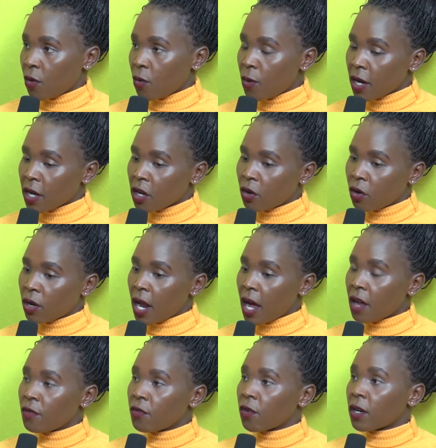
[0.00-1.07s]
Working on
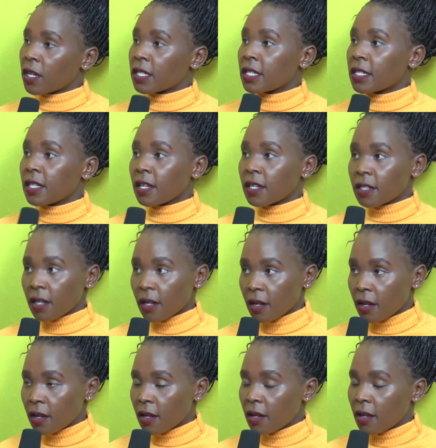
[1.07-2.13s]
advocacy sector,
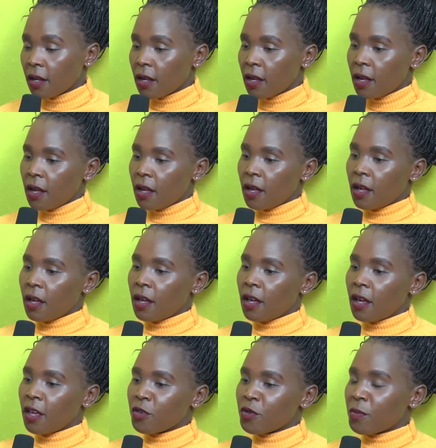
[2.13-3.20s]

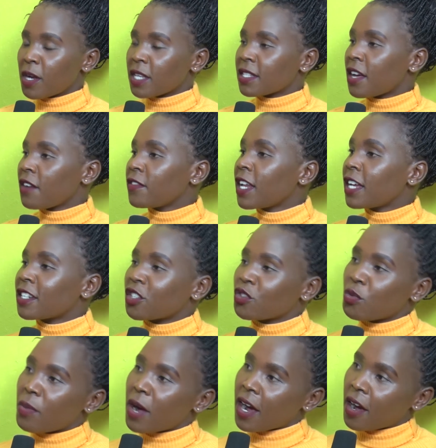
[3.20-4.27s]
you must have data
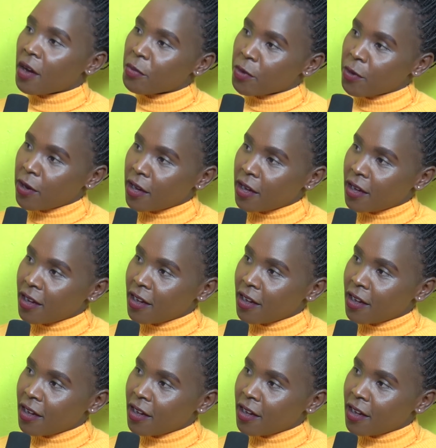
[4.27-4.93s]
to back up your